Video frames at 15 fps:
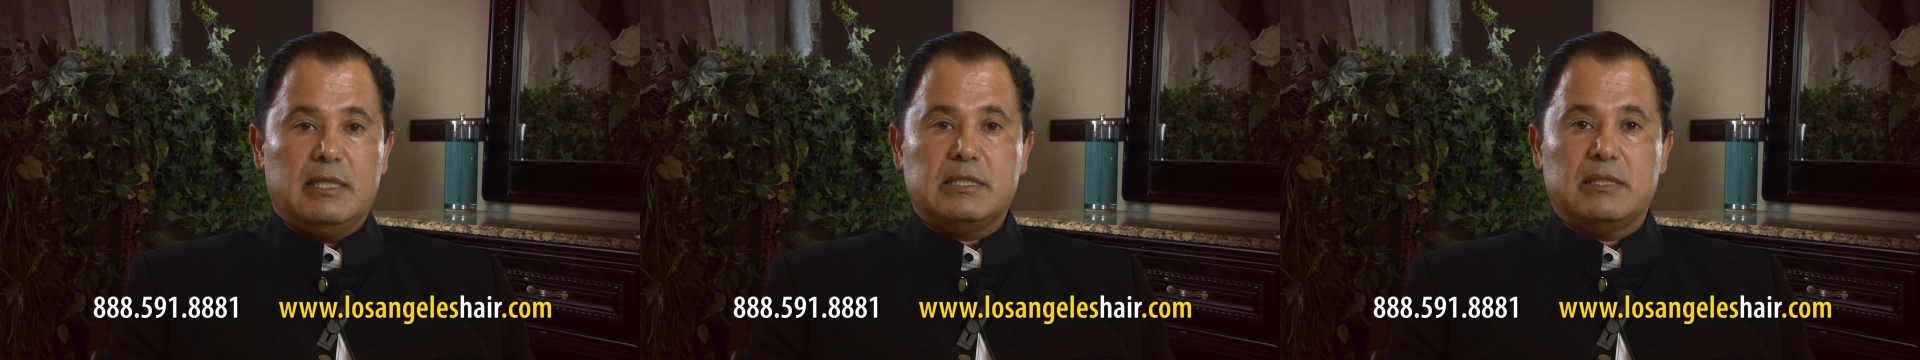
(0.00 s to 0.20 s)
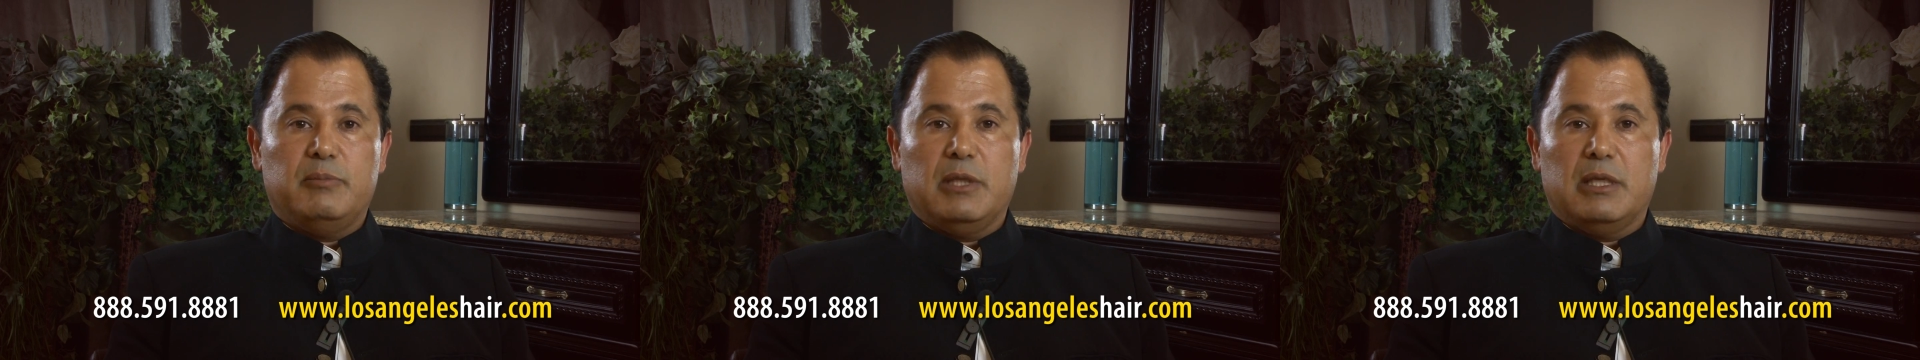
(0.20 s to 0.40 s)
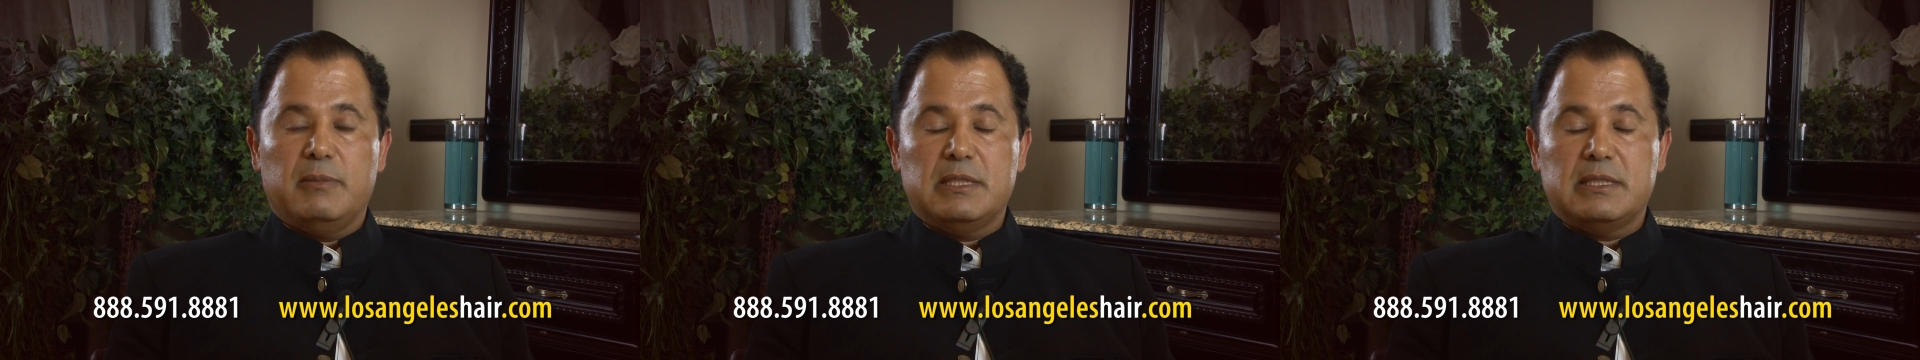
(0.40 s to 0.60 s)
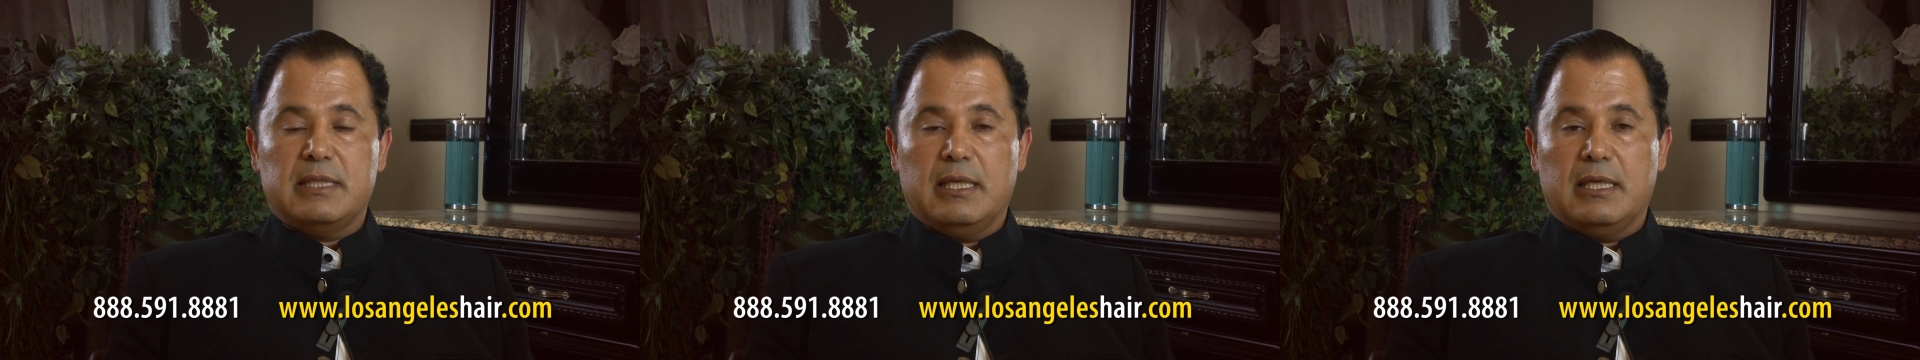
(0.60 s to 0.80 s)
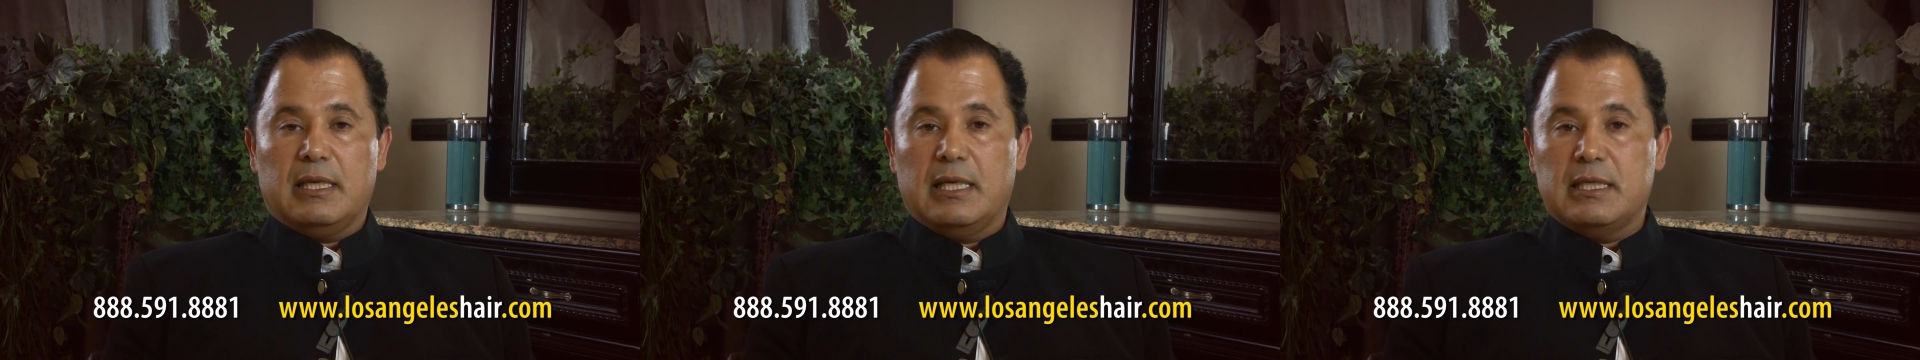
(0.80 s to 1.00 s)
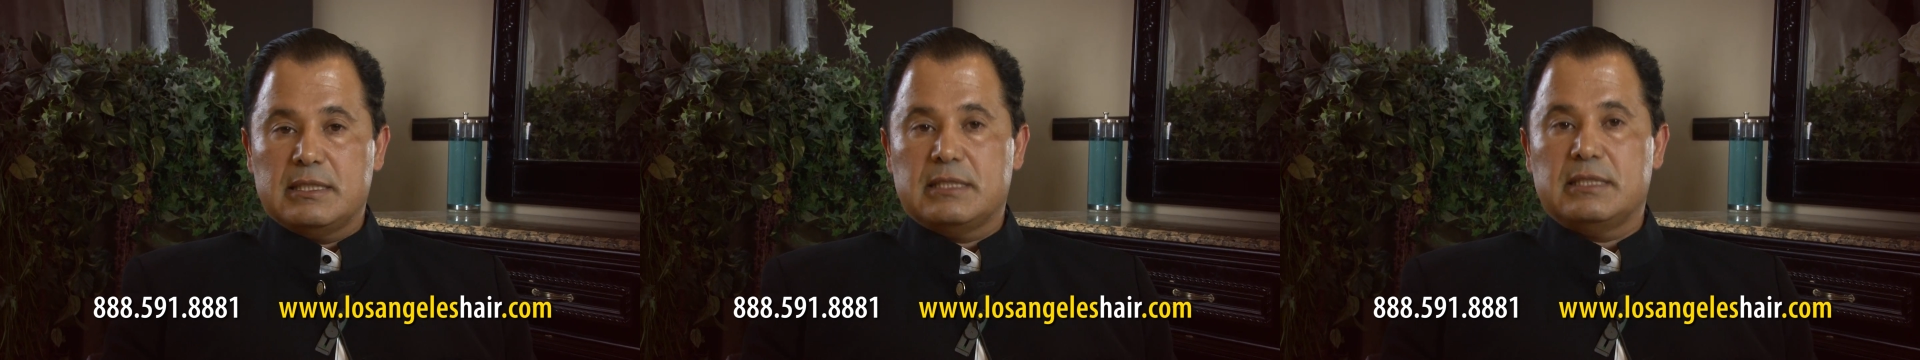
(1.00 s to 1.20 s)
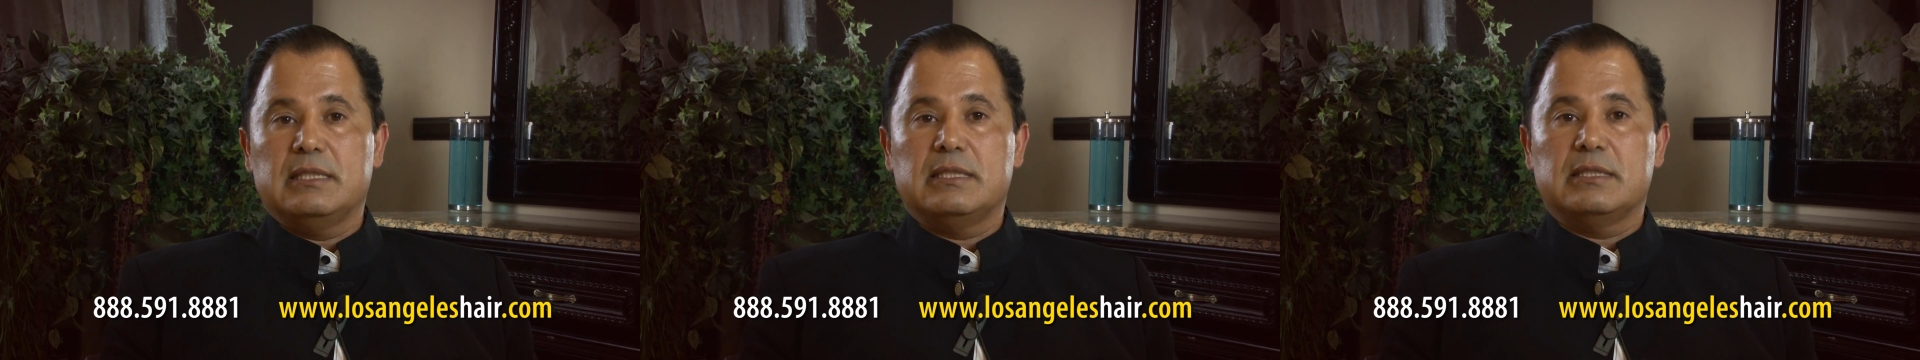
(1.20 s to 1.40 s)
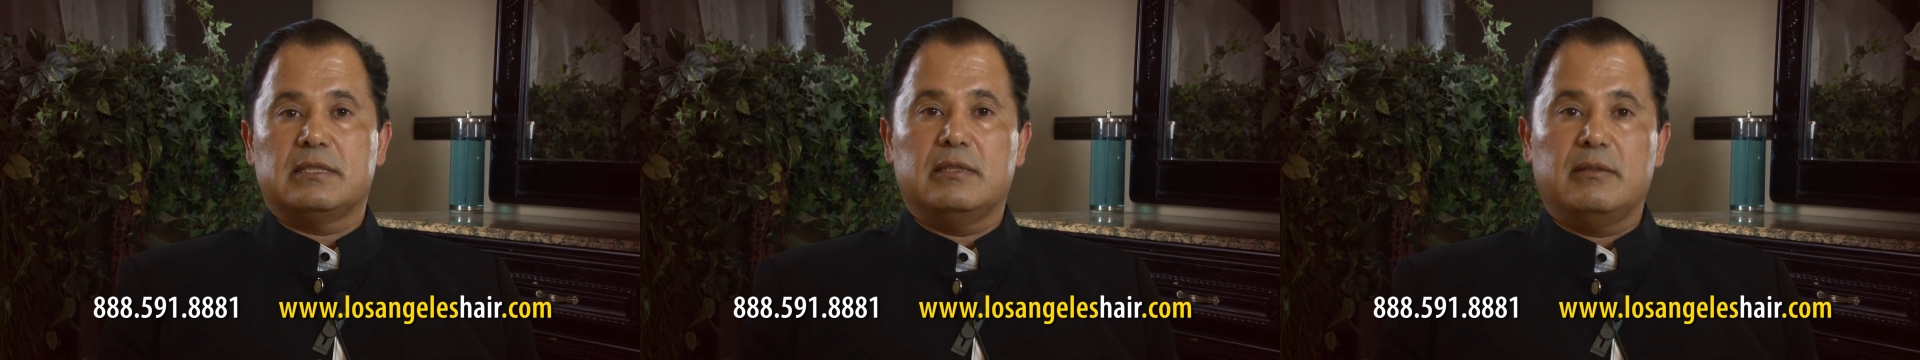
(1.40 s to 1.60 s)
a big mistake, and I see this